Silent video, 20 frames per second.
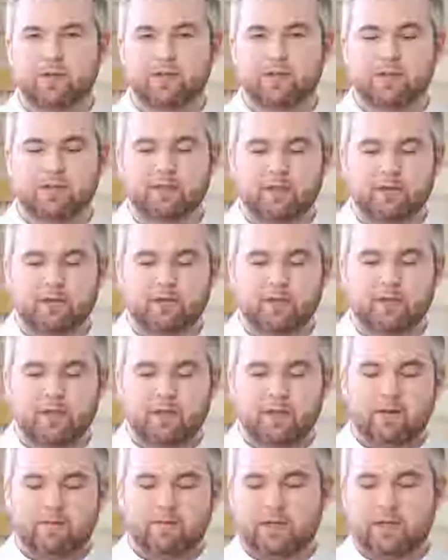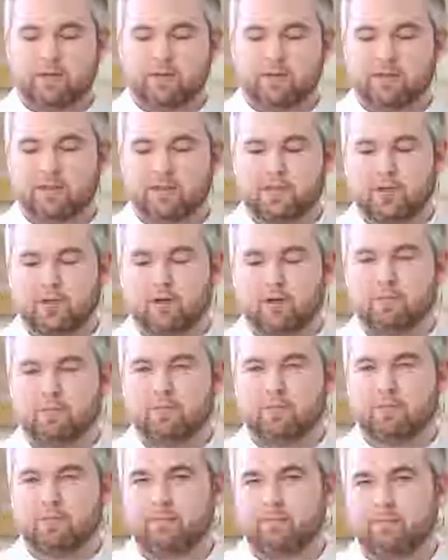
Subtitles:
So fake news has become